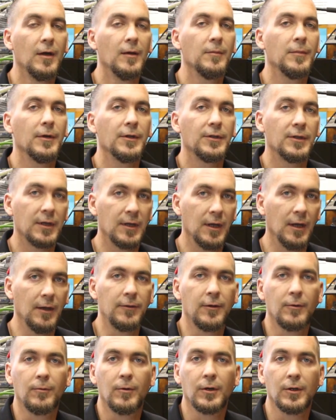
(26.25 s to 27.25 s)
But
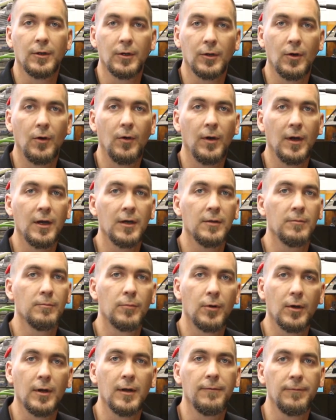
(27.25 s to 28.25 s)
together we're going to go ahead and
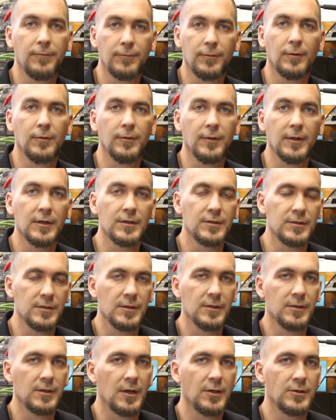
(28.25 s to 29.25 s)
brave through this
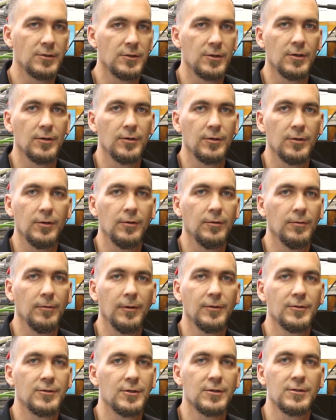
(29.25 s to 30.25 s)
as I show you
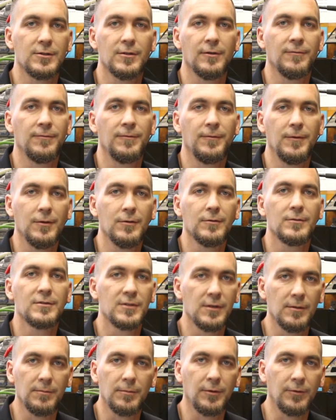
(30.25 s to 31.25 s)
just a few
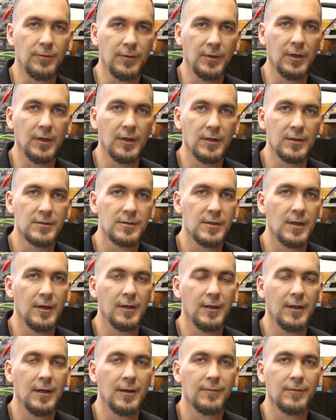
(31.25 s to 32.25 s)
simple things
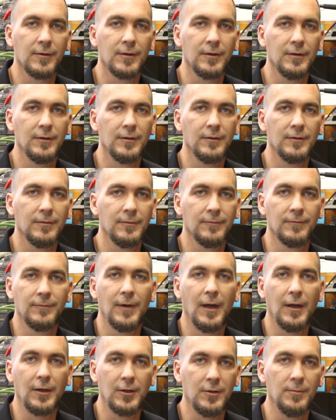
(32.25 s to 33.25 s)
that every
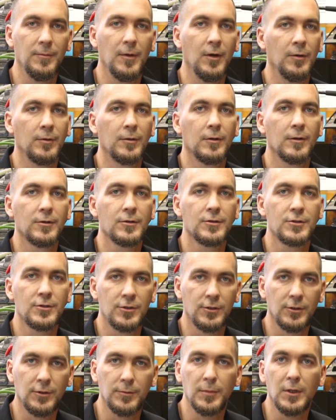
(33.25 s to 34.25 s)
vacuum owner
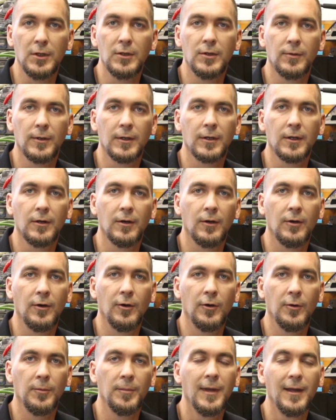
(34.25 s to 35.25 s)
should be doing at
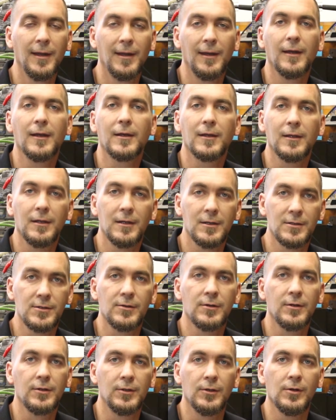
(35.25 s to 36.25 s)
home and can
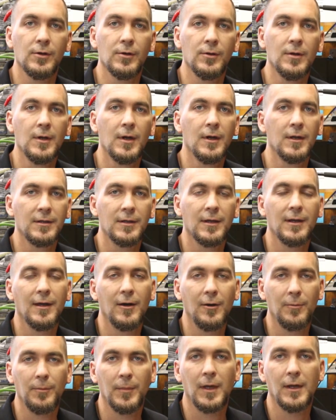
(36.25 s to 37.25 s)
easily do to
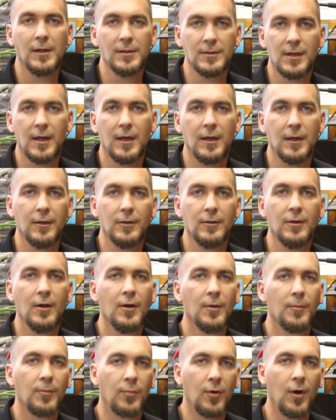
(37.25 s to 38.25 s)
help maintain
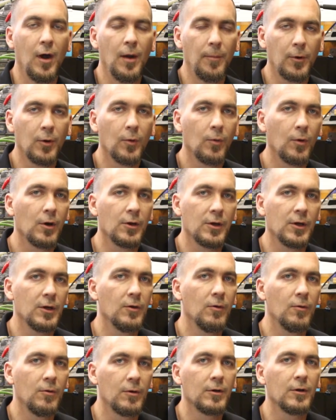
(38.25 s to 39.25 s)
proper working
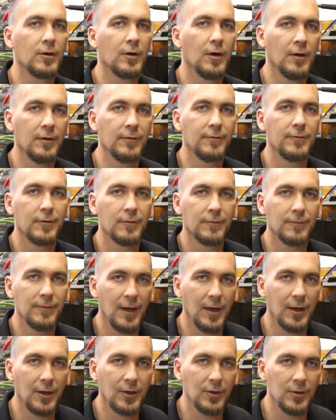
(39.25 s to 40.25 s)
order of your
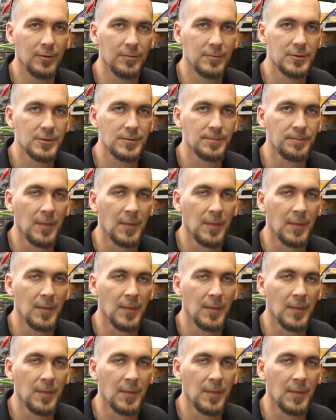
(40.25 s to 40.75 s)
vacuums.